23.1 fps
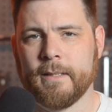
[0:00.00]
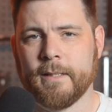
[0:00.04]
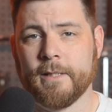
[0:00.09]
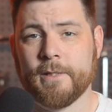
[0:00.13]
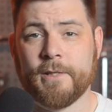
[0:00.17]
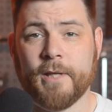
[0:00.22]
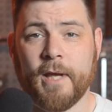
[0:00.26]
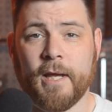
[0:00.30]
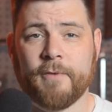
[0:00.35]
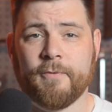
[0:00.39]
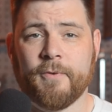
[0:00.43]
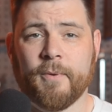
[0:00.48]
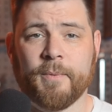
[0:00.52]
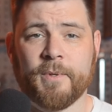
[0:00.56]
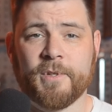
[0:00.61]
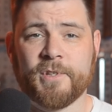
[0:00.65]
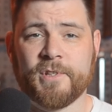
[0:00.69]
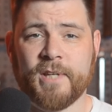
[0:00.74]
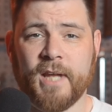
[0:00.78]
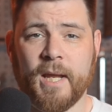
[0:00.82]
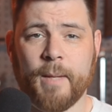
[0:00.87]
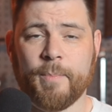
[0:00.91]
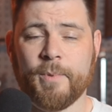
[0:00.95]
Aside from the
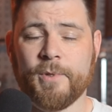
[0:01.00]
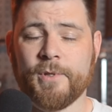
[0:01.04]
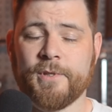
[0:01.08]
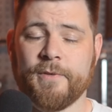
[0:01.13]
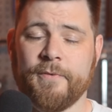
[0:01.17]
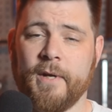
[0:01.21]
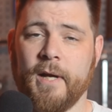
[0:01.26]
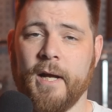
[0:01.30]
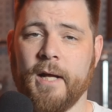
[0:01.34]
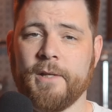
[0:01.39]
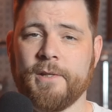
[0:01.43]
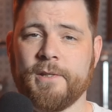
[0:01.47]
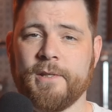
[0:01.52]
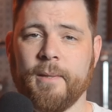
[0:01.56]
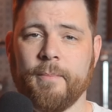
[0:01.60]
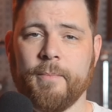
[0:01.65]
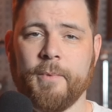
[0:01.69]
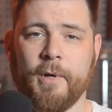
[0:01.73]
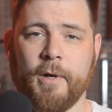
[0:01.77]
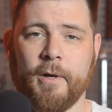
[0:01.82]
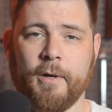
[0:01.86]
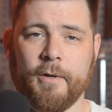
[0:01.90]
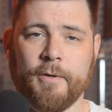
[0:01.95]
staples of concept
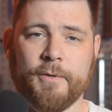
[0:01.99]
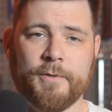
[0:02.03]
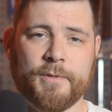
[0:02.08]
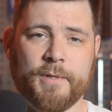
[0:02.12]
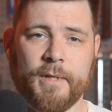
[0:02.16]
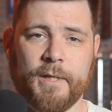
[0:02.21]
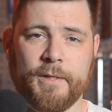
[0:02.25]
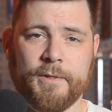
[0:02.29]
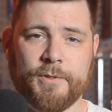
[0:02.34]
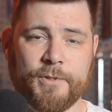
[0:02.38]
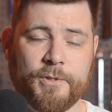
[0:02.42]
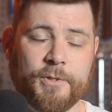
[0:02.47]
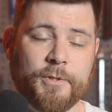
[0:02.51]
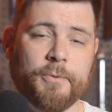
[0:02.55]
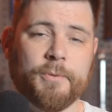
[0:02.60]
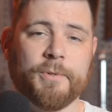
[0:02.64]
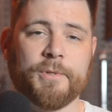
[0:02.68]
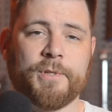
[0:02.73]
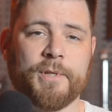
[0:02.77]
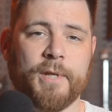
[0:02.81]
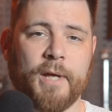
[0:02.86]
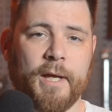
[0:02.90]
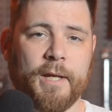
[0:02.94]
cars like
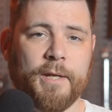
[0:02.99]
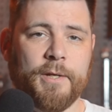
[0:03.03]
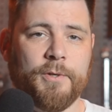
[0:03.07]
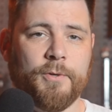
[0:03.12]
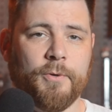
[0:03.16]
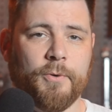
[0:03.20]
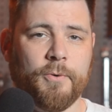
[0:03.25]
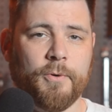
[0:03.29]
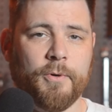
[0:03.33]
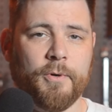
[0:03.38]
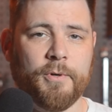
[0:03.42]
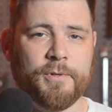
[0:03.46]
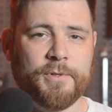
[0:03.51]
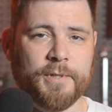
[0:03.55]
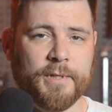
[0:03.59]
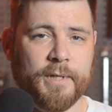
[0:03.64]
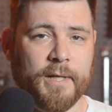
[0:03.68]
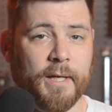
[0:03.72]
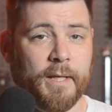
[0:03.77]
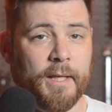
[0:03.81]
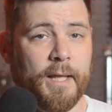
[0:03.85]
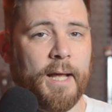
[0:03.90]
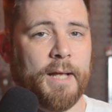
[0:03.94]
suicide doors
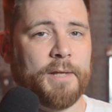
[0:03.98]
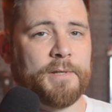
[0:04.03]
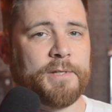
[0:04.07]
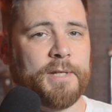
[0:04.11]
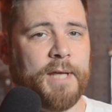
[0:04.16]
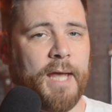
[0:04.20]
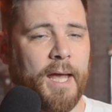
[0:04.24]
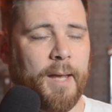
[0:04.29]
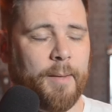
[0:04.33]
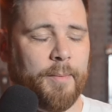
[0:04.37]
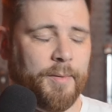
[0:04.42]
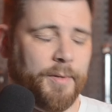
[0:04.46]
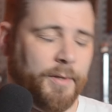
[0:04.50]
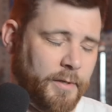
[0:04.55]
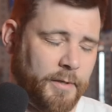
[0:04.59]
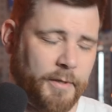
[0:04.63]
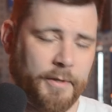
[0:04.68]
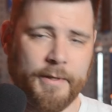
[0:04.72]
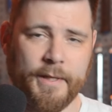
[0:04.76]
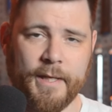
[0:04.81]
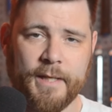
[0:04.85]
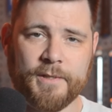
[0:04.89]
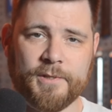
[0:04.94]
and a glass cabin and
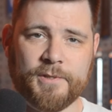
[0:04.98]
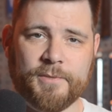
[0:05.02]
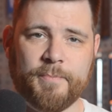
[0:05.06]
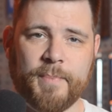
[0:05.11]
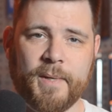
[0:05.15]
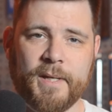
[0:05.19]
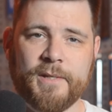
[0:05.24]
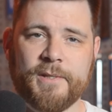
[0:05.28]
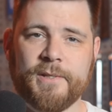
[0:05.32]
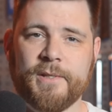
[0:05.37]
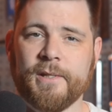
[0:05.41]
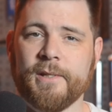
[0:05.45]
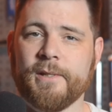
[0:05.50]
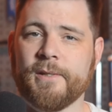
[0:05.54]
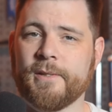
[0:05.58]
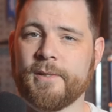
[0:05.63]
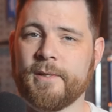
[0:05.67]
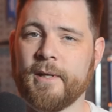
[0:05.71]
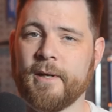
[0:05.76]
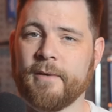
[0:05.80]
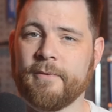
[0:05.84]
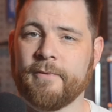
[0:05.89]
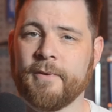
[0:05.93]
all that spacey
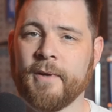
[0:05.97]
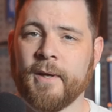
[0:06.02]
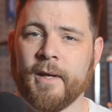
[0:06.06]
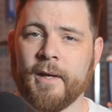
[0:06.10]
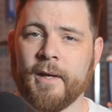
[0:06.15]
stuff,